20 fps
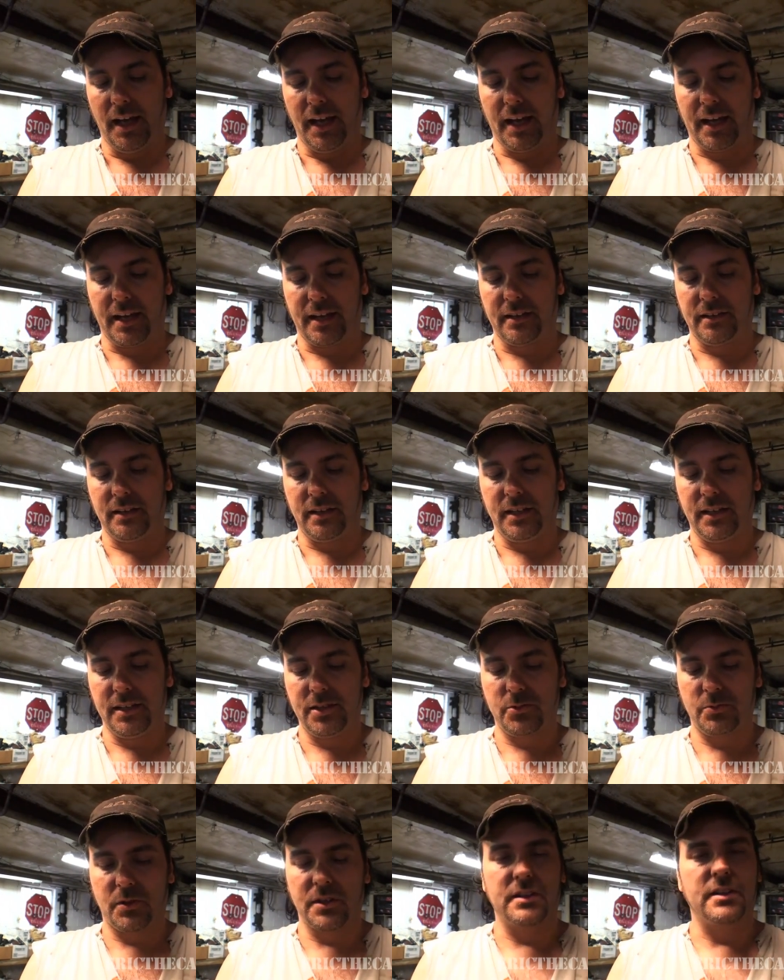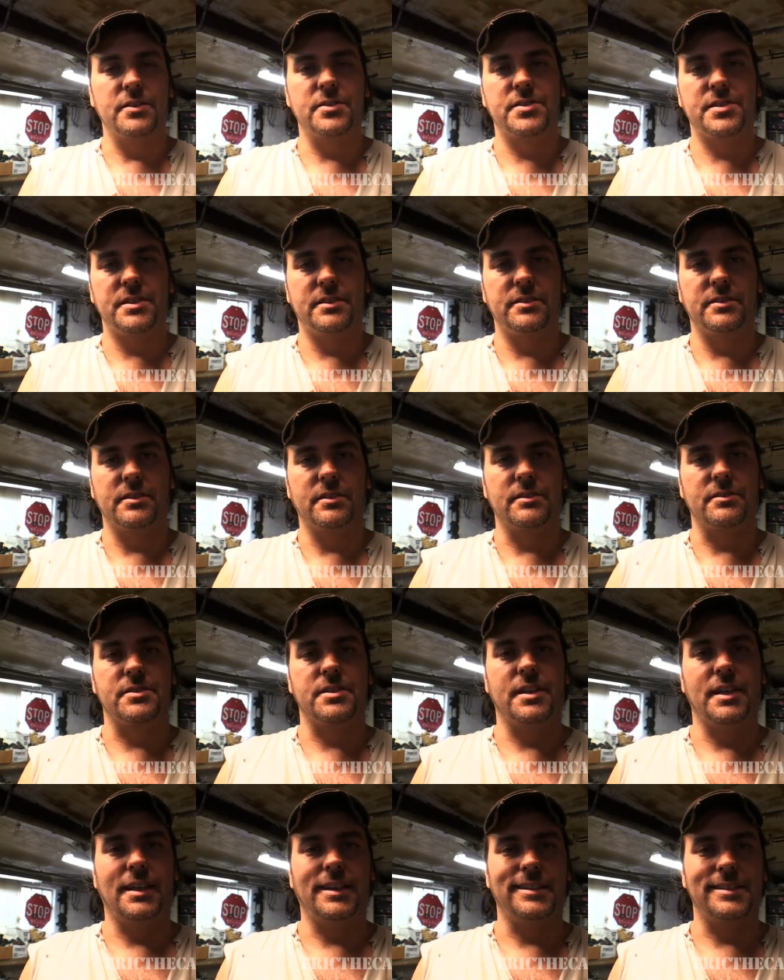And each one of those
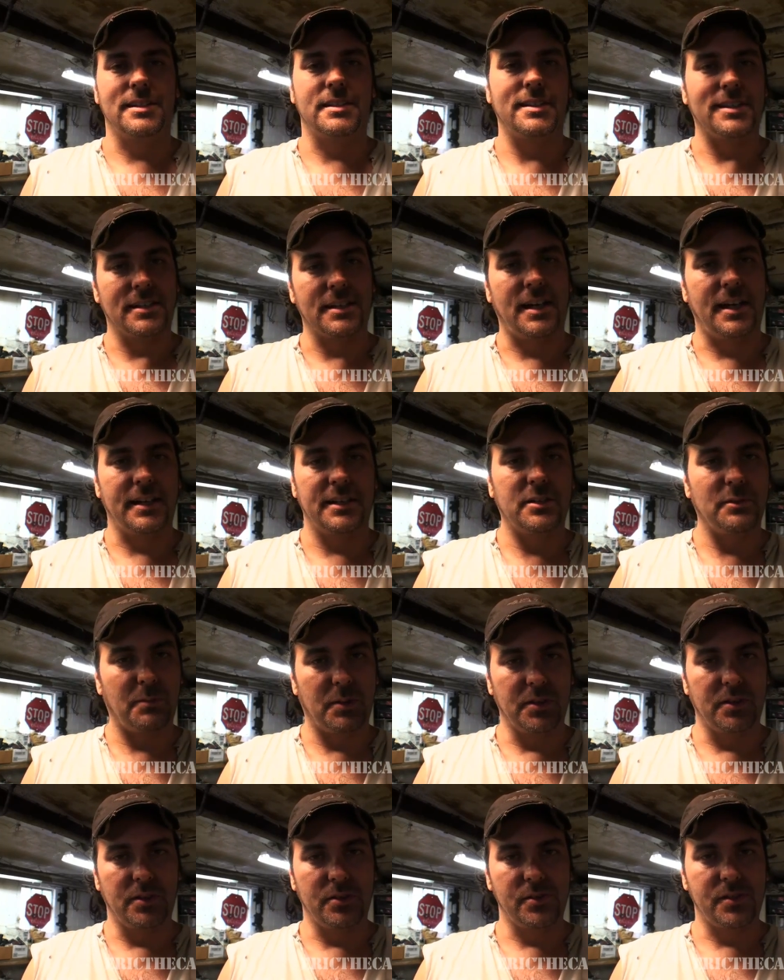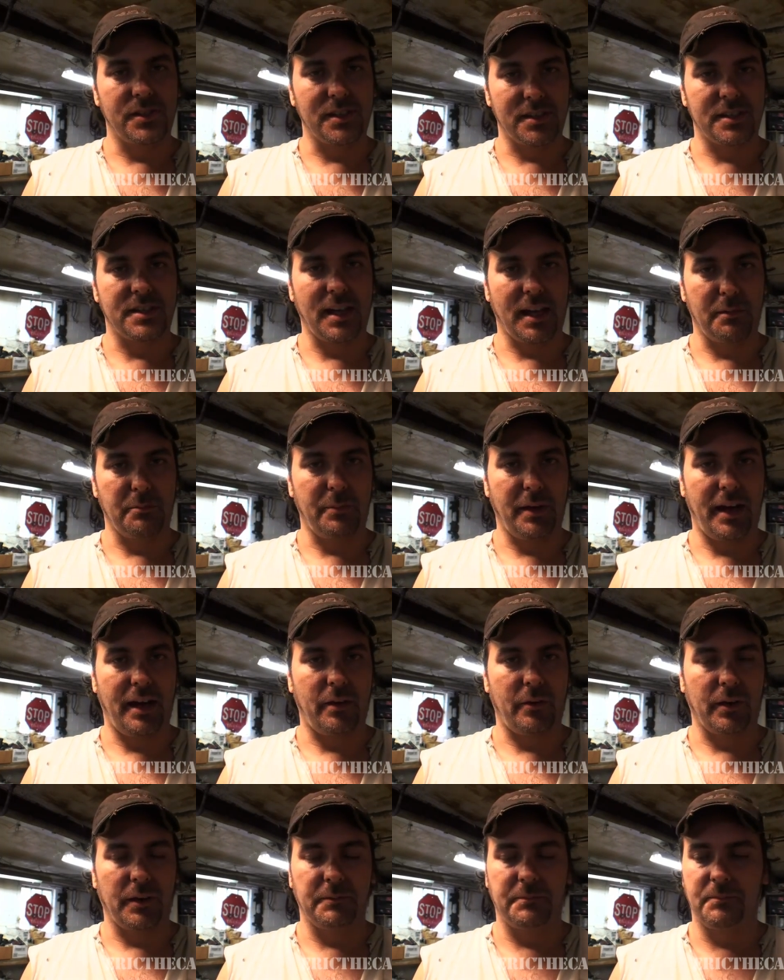cylinders is designed to produce the same
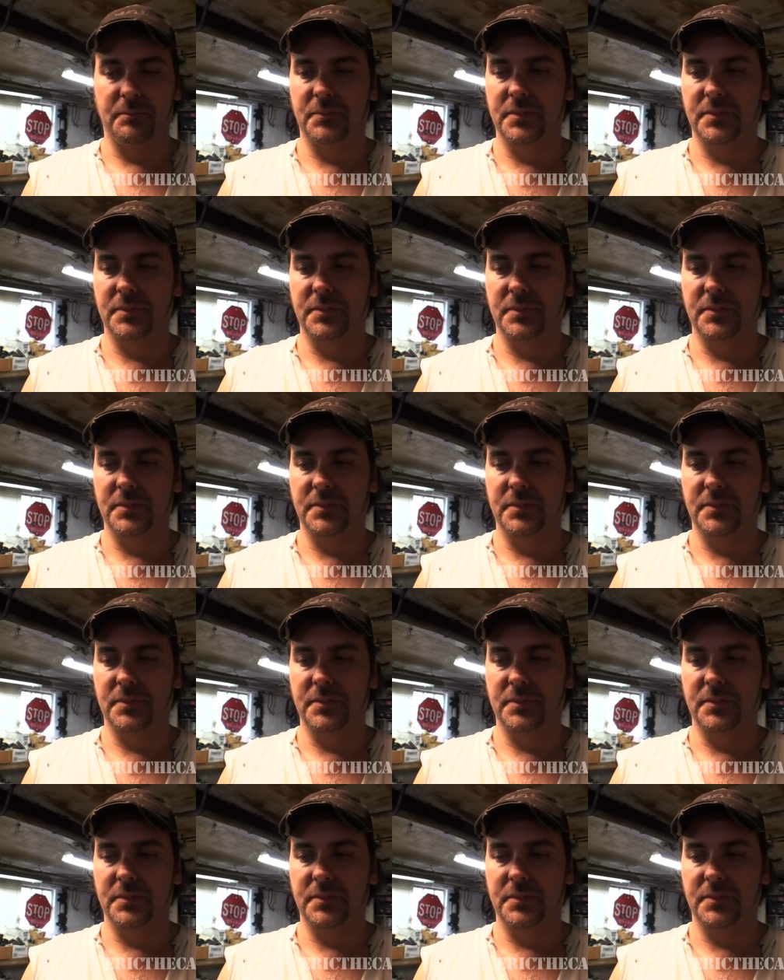power.